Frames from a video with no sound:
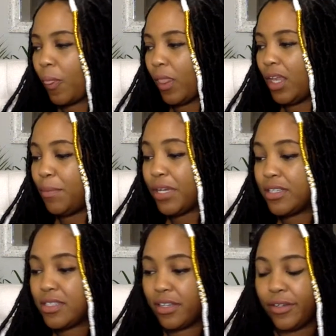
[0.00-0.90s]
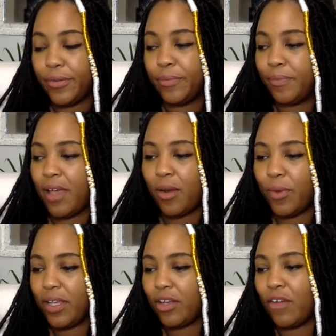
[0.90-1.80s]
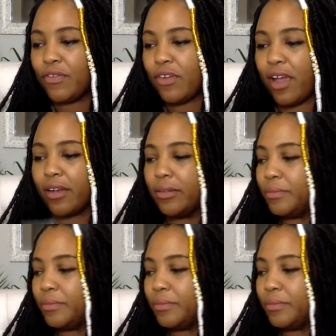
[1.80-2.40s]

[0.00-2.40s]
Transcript: Let me continue. I don't want to get off track.